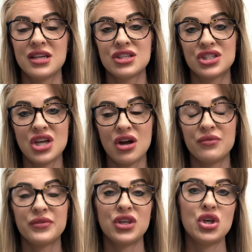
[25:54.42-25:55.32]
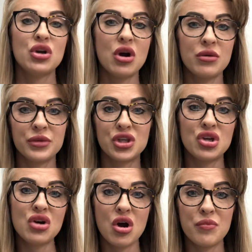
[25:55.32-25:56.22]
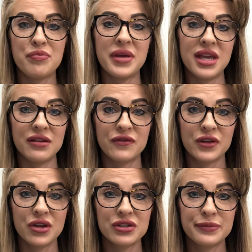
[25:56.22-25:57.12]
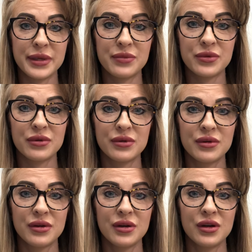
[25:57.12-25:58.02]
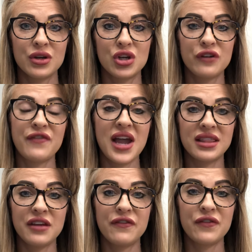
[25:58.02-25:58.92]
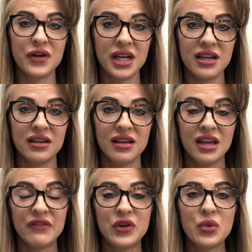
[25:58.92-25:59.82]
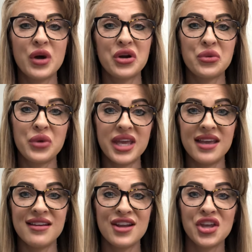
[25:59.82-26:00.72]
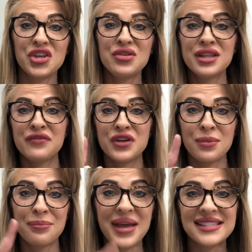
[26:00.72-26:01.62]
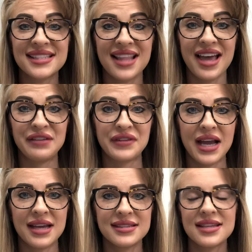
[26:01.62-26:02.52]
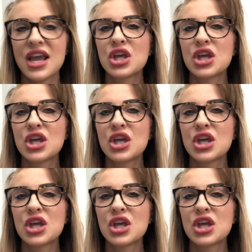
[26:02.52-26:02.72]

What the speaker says: So you don't bend for those people. You're finally free. If you want to win, you live your best life, guys.